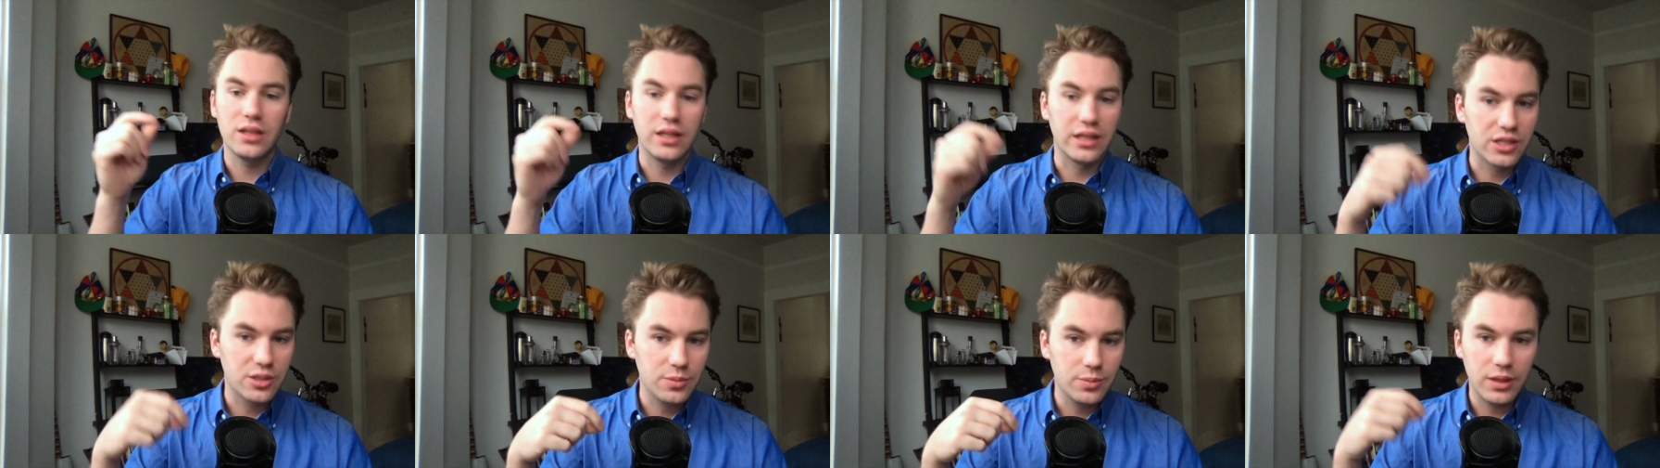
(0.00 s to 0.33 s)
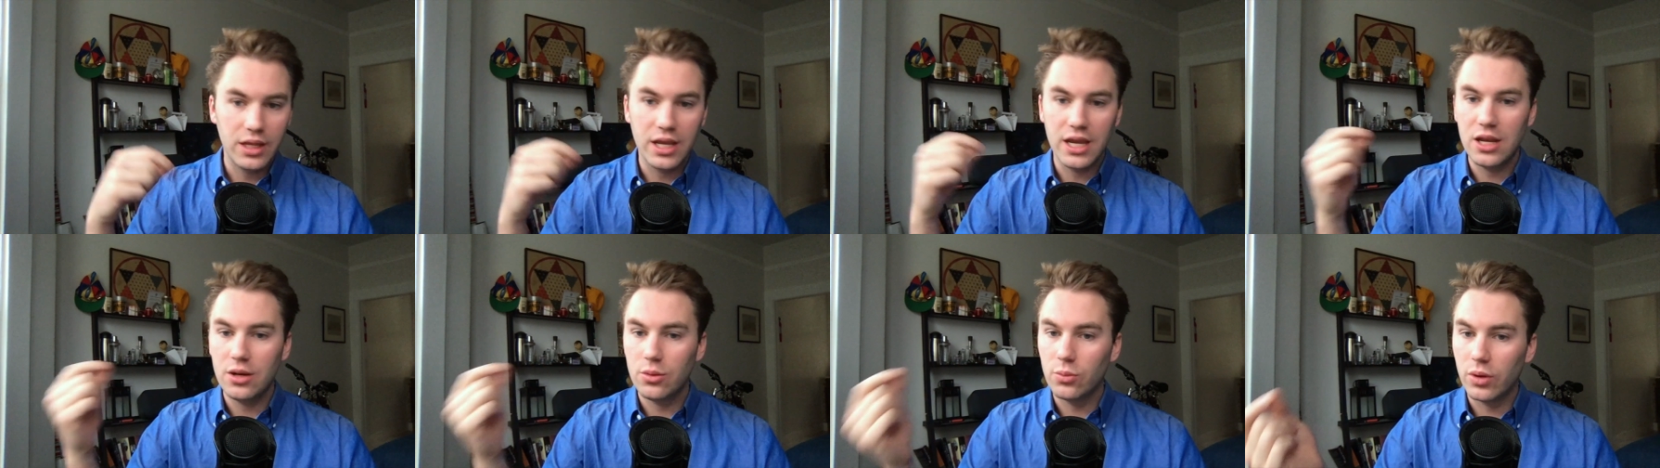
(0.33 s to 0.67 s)

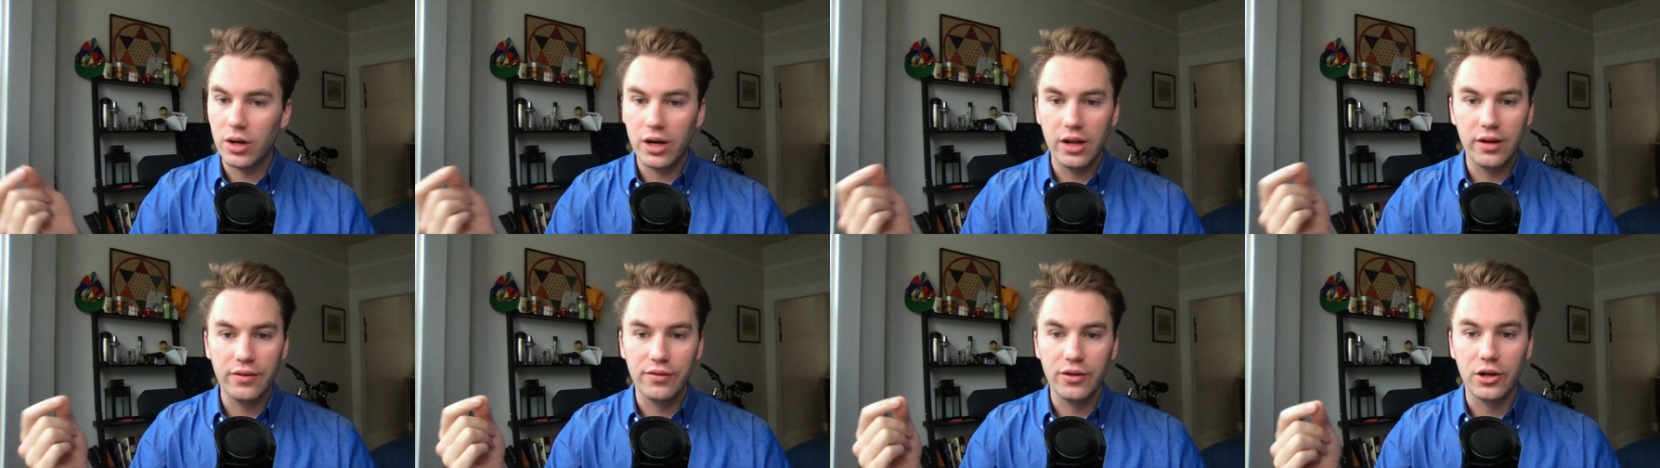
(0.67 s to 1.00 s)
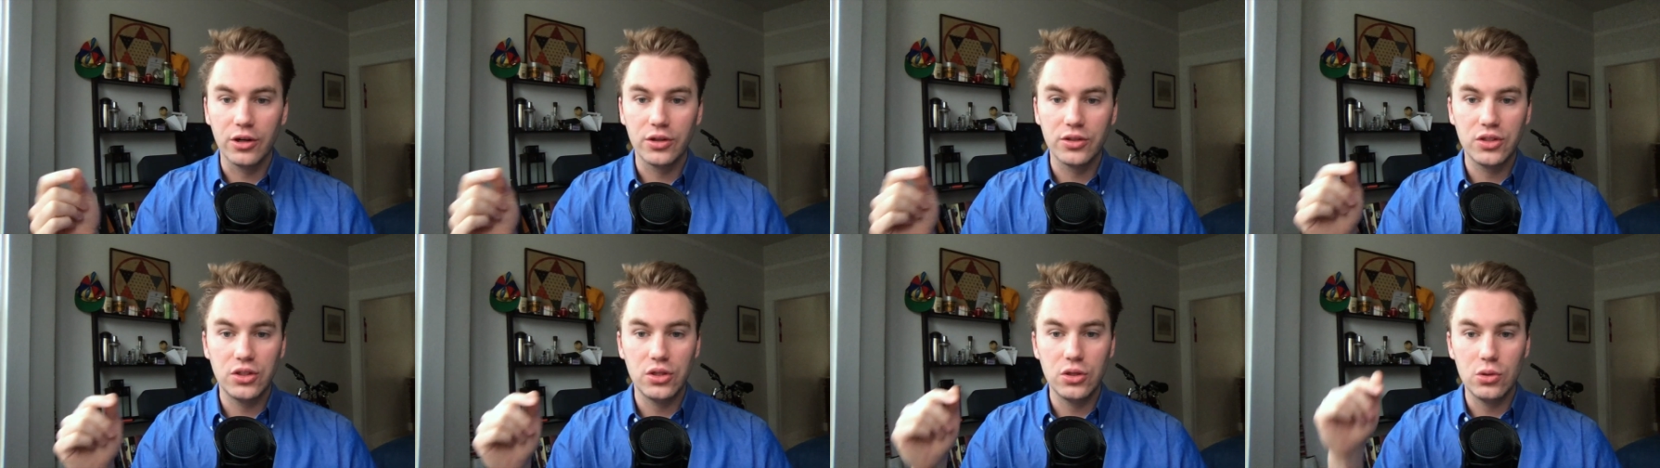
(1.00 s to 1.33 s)
explain, whatever,
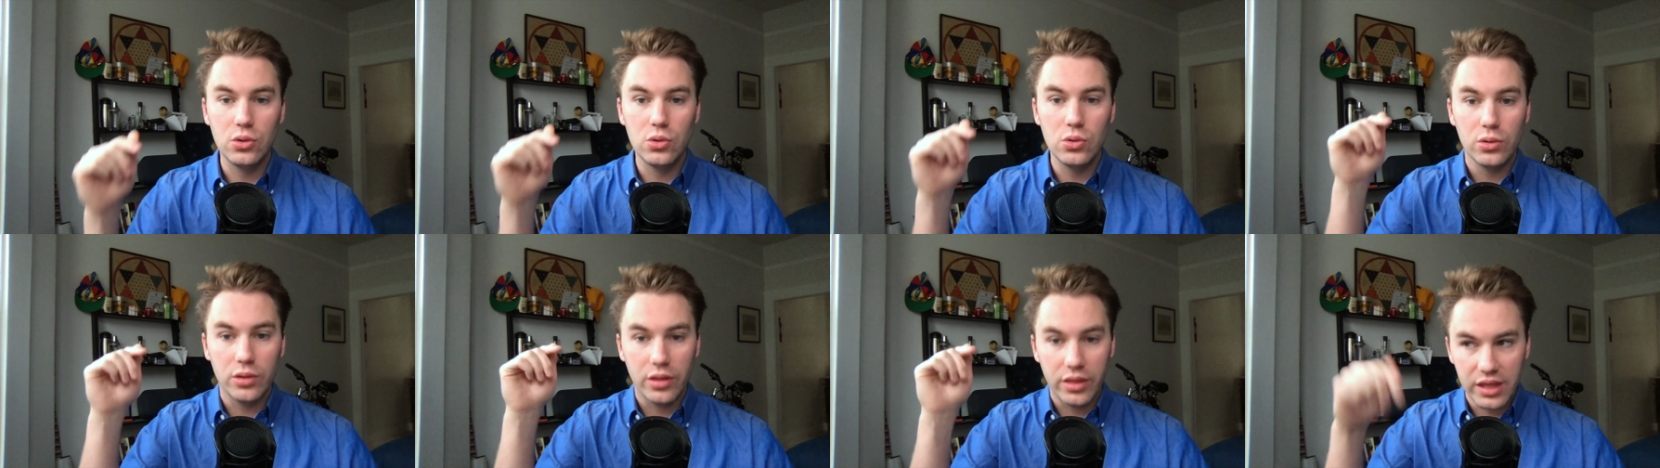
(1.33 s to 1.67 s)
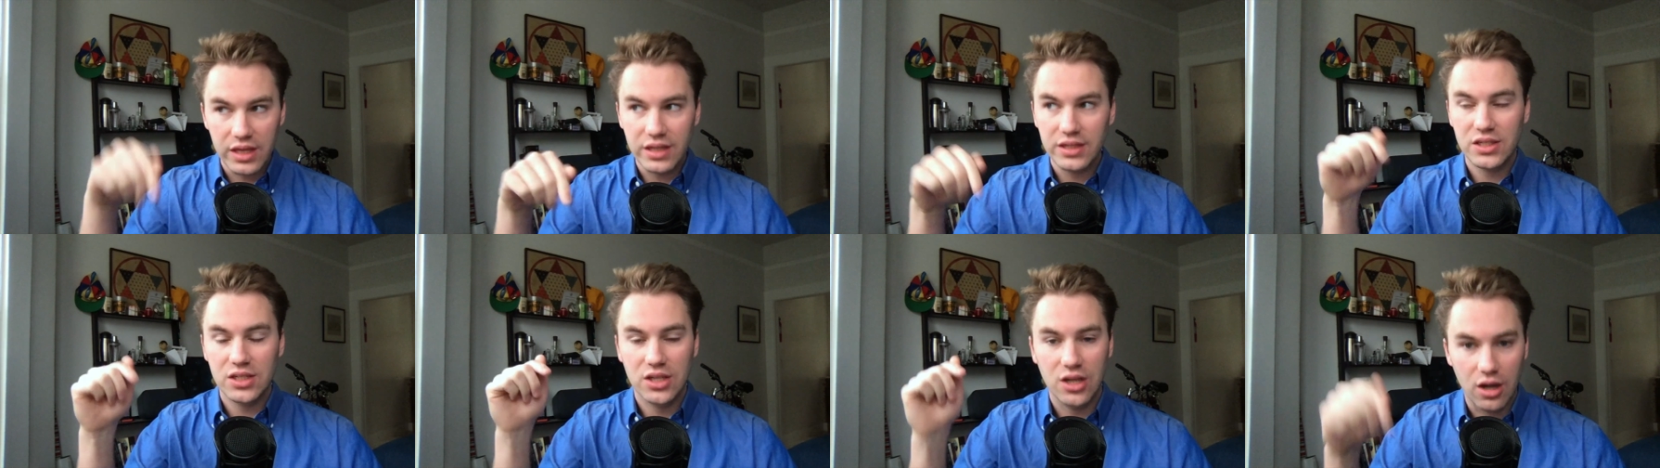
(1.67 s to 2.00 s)
to
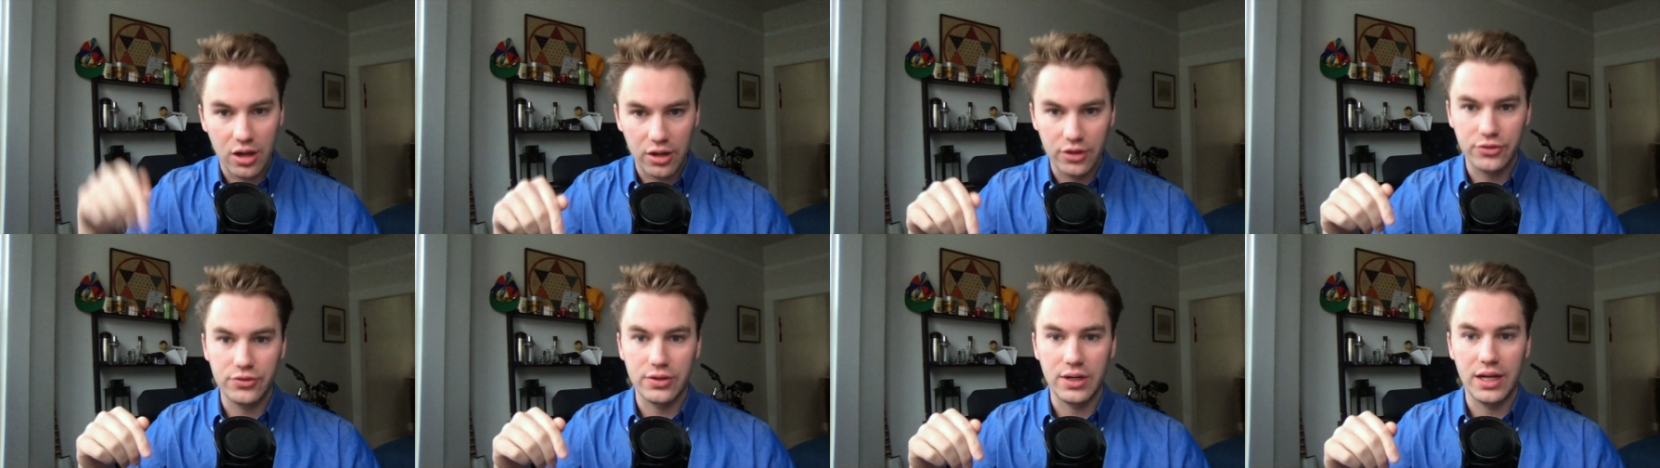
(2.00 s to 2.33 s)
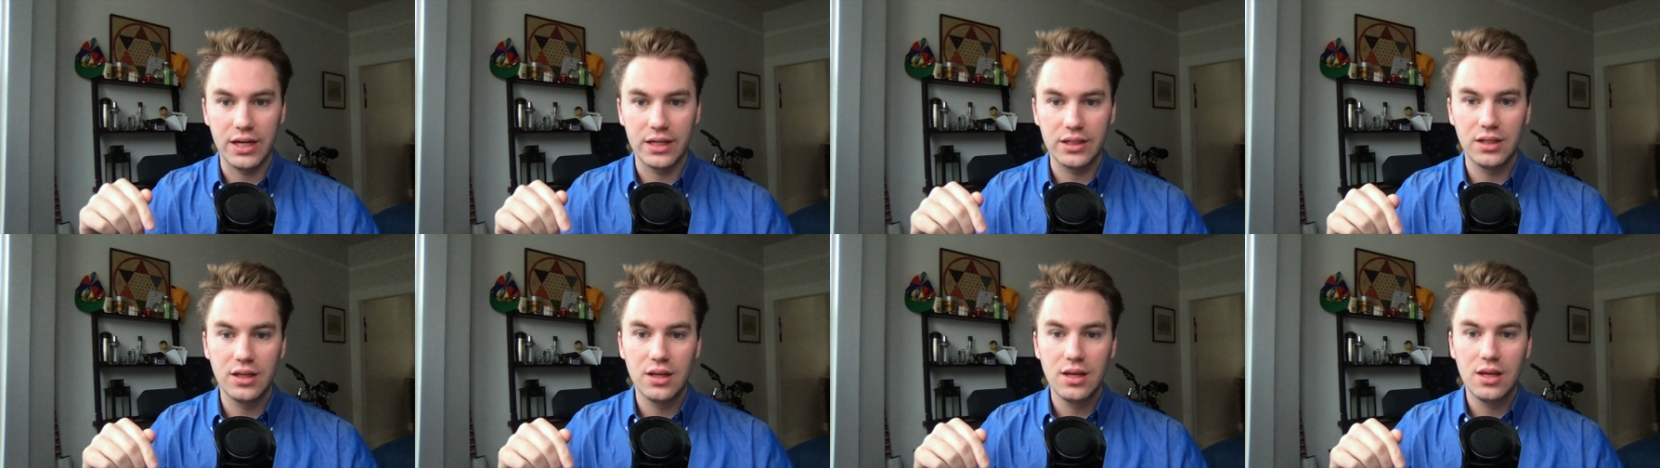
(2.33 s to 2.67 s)
this contract.